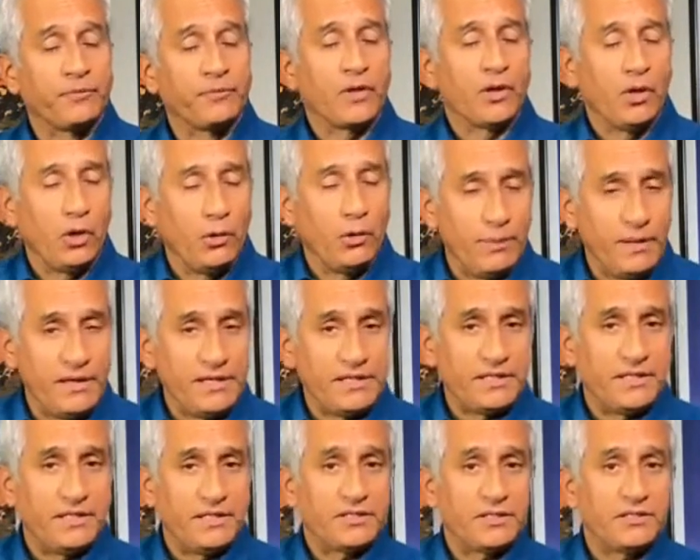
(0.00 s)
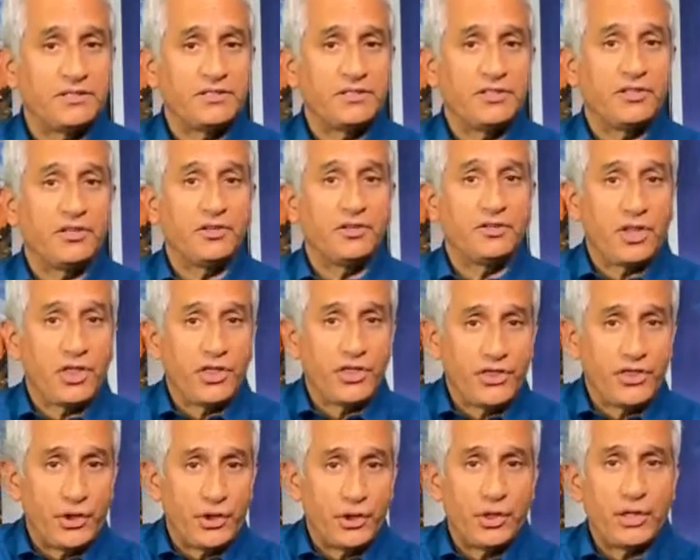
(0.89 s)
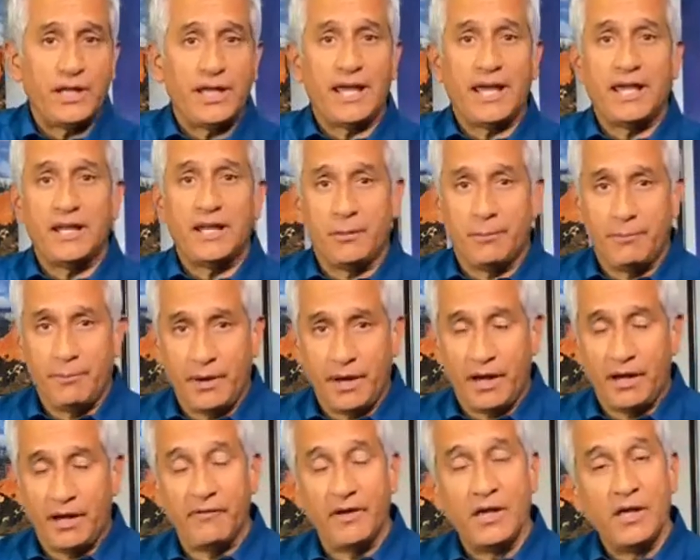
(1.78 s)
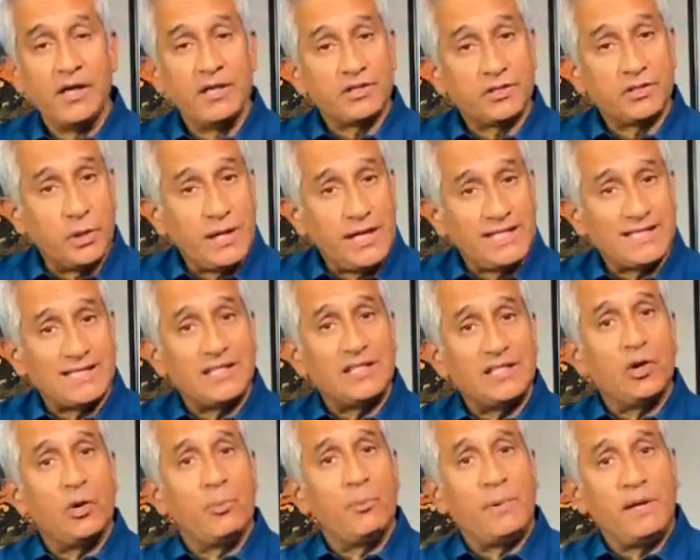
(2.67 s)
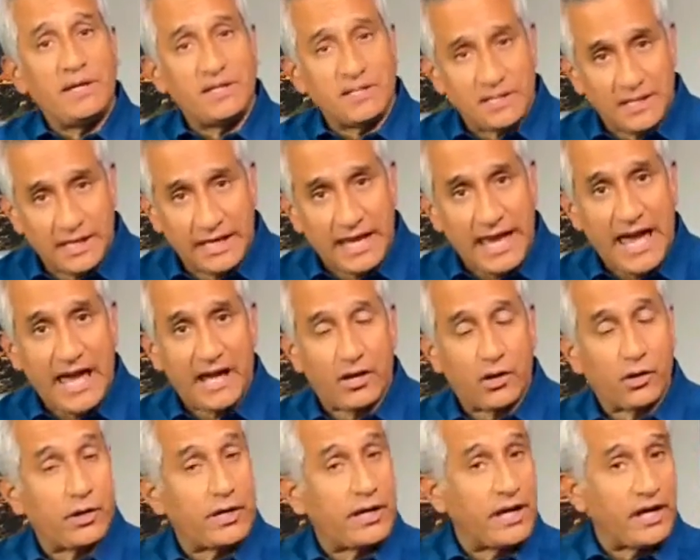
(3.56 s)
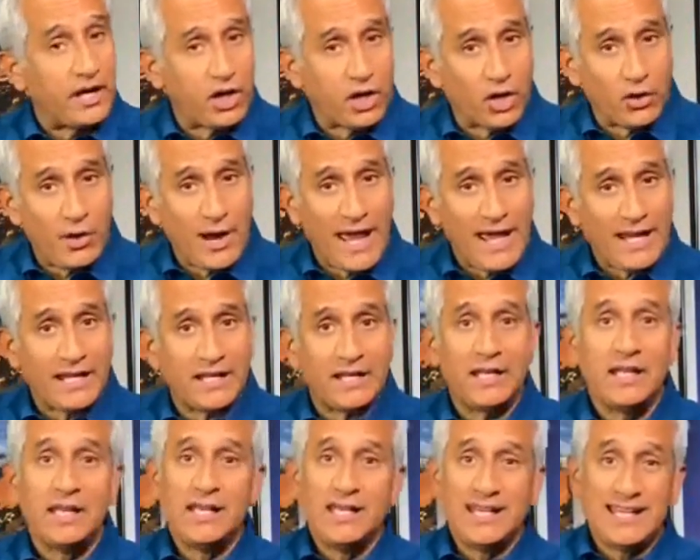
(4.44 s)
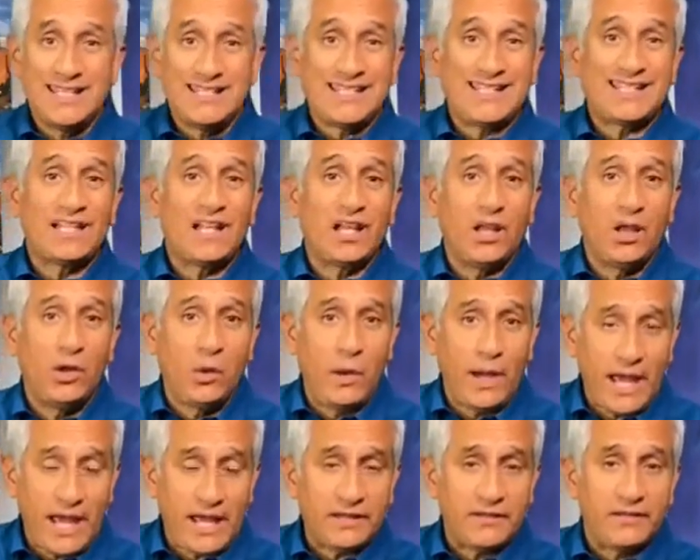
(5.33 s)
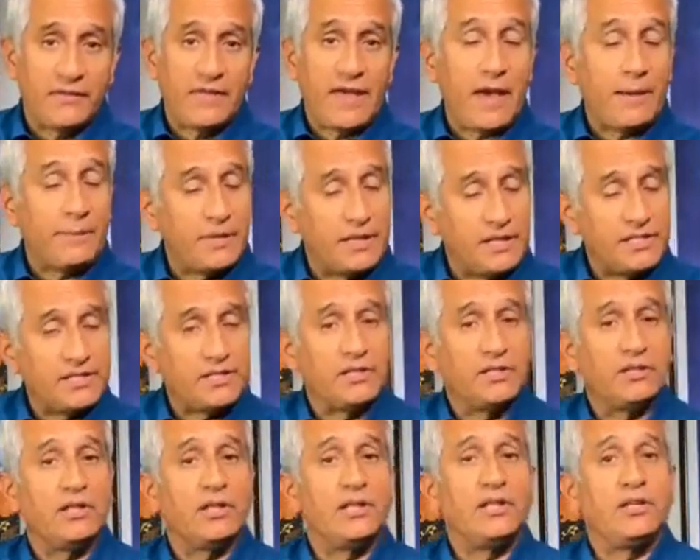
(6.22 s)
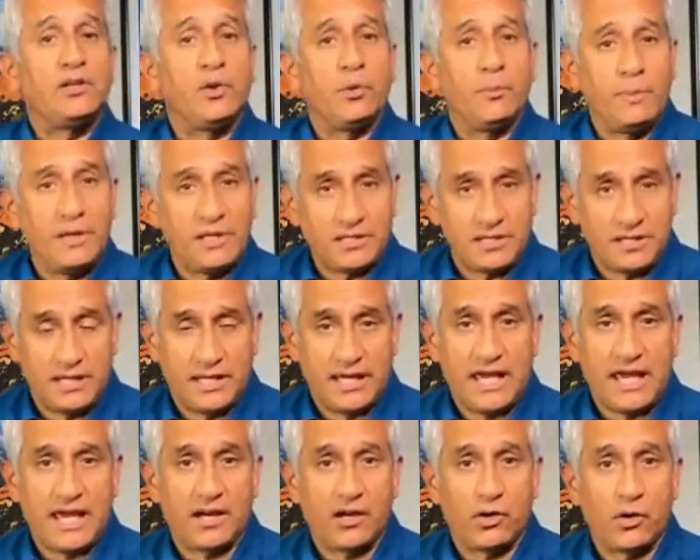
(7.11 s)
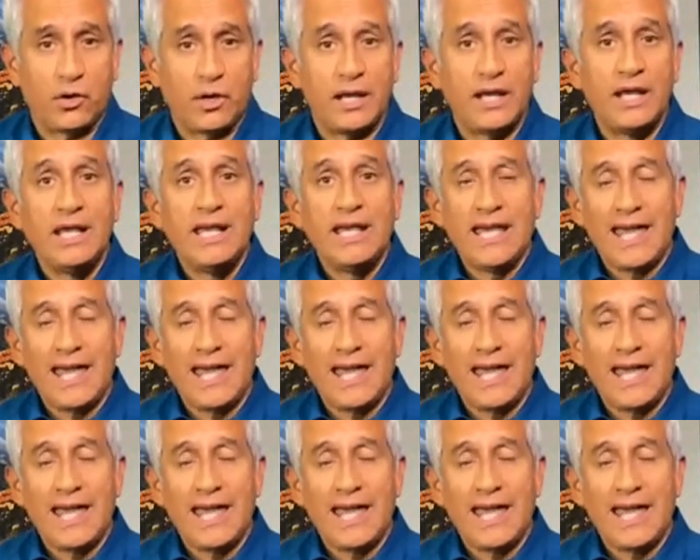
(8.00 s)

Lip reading: Obesity is considered 30 and above, so he's in the obesity category. And granted, he's at the low end of that, but he's still in the obesity category.